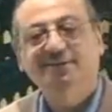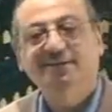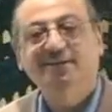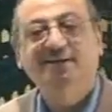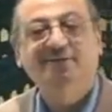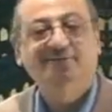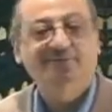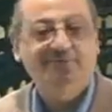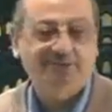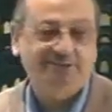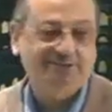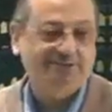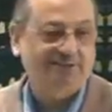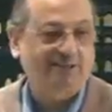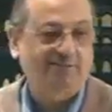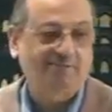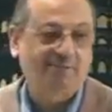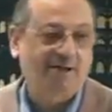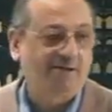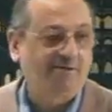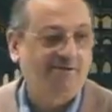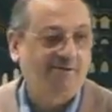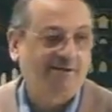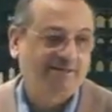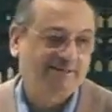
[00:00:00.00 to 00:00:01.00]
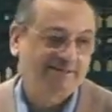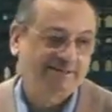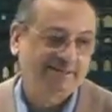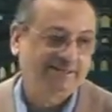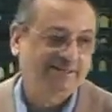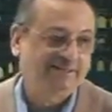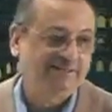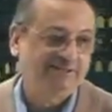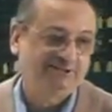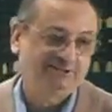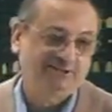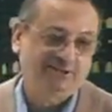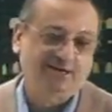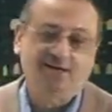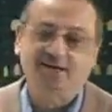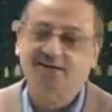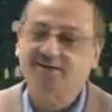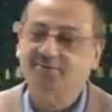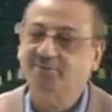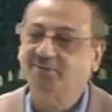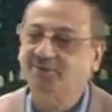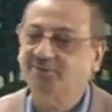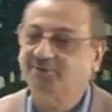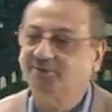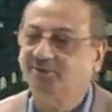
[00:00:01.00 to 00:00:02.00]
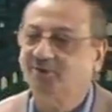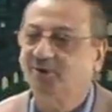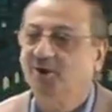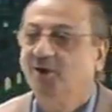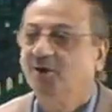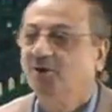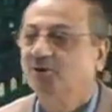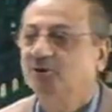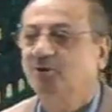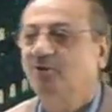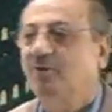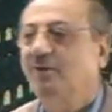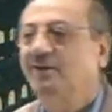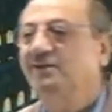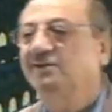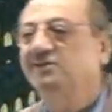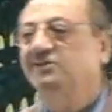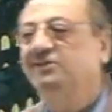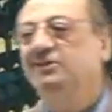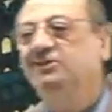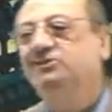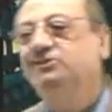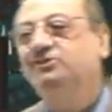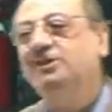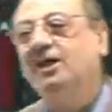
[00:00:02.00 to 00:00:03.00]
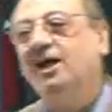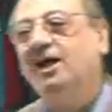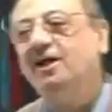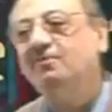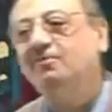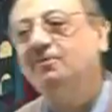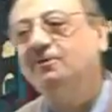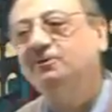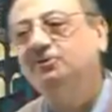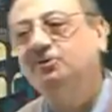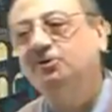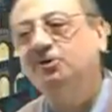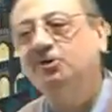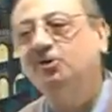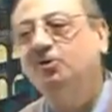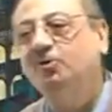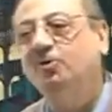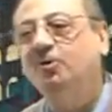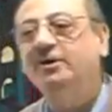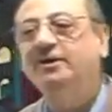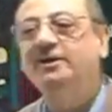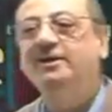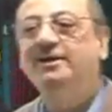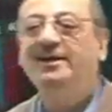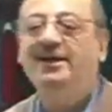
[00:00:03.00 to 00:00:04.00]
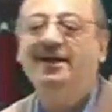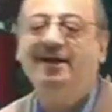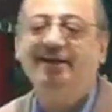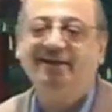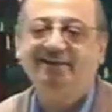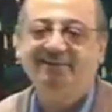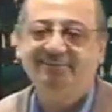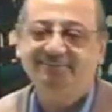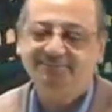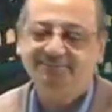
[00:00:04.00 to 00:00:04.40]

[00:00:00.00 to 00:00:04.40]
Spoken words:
Fi samawati jar majrur. So what is this jar majrur doing here?